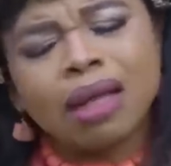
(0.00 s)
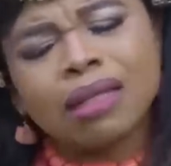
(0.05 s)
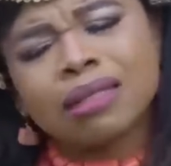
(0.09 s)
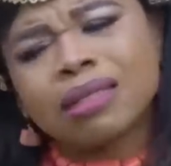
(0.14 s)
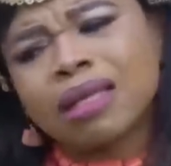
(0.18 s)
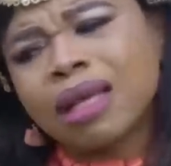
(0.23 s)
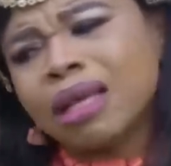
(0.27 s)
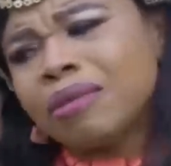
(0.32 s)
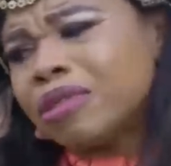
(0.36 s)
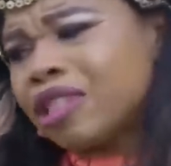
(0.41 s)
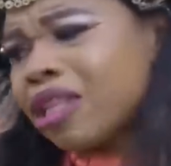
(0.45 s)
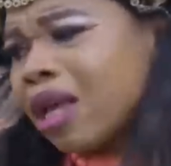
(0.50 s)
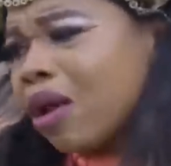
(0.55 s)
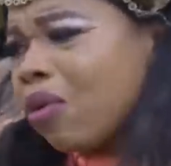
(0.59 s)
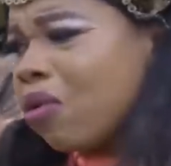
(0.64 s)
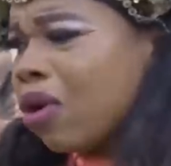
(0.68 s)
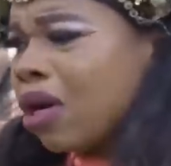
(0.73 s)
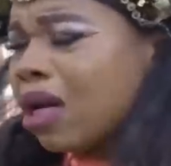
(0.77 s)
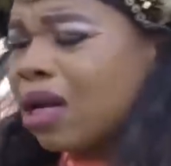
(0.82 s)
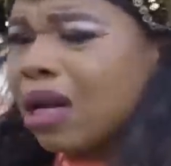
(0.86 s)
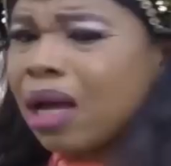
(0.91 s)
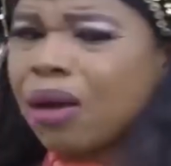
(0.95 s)
At times I
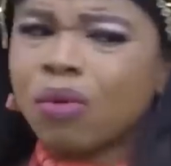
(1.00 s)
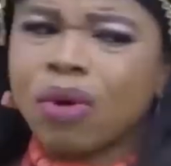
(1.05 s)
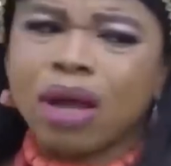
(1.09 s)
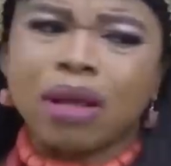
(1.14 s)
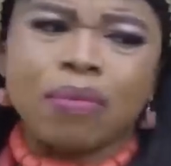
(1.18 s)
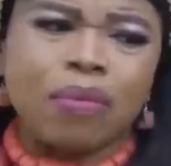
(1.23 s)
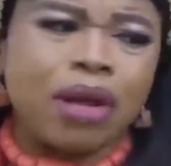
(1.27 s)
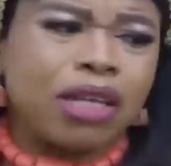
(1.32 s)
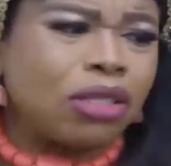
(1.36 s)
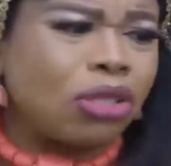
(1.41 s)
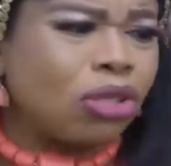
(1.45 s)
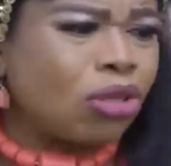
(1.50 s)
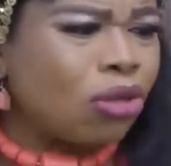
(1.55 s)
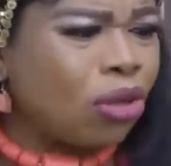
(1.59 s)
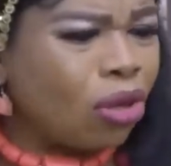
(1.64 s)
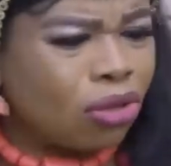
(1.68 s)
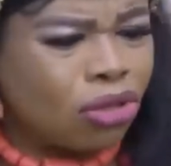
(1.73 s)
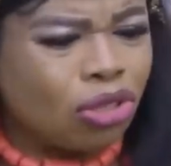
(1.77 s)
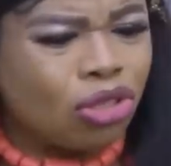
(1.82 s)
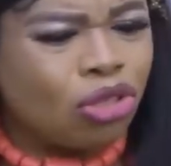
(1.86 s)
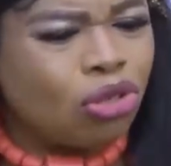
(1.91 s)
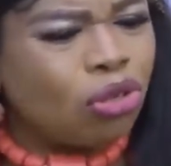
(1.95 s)
wonder why my
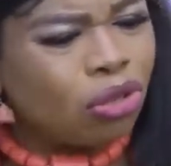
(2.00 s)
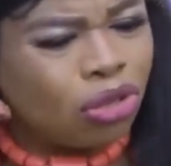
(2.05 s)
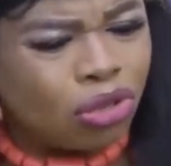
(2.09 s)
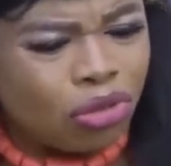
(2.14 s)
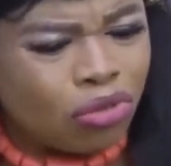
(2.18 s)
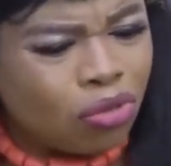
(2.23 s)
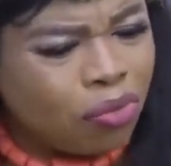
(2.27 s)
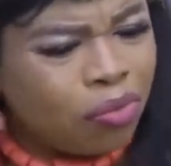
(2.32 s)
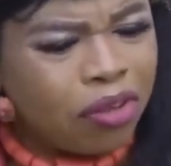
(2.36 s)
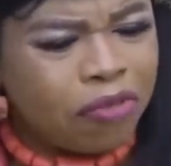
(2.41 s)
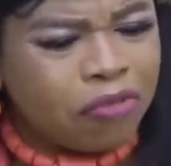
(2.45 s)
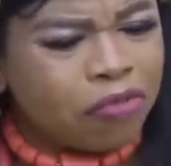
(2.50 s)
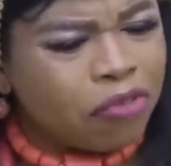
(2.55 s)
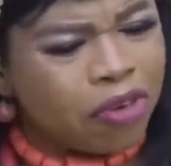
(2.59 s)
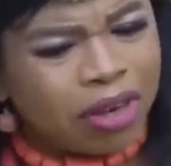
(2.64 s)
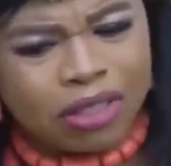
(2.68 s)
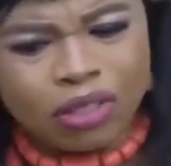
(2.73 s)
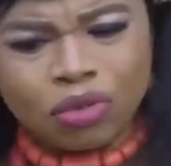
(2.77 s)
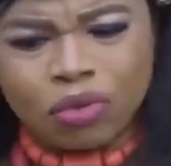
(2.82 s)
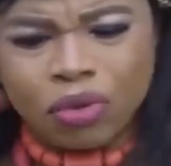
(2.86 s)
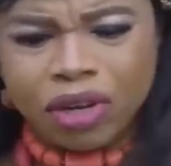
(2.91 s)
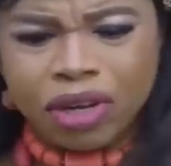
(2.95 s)
son chose to be
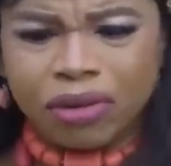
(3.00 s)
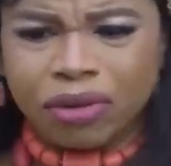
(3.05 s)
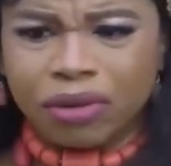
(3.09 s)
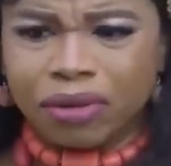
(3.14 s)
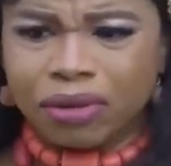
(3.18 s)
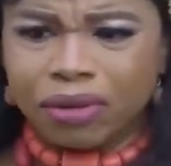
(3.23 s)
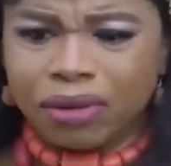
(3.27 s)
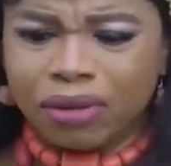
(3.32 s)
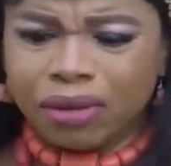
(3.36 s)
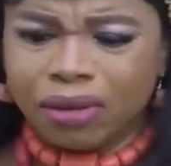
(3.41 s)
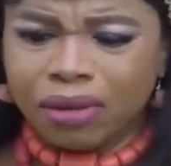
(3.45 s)
friends with you.